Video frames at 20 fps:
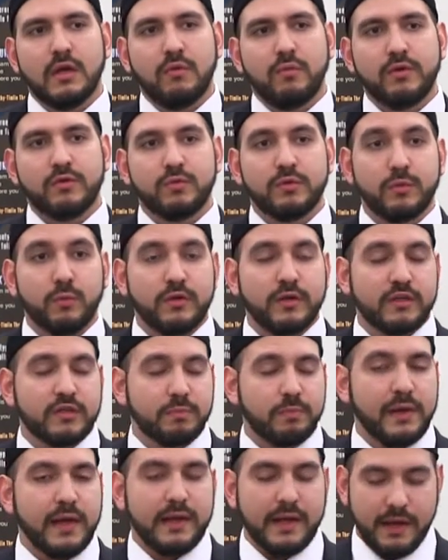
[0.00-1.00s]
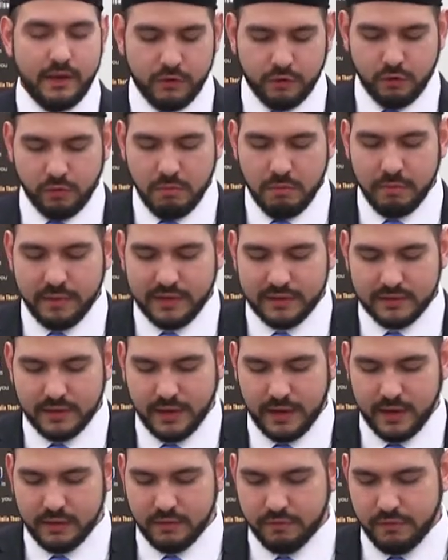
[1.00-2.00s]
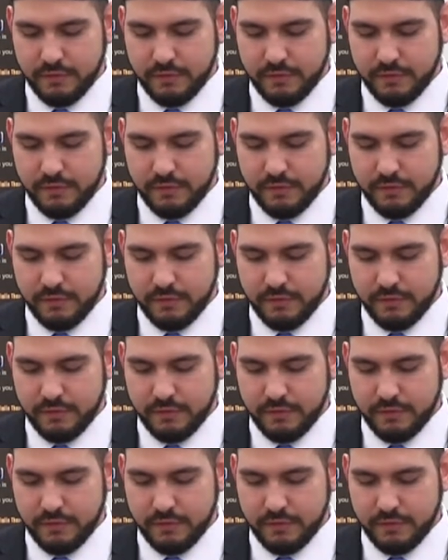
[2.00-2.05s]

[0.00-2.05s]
would explain how human beings can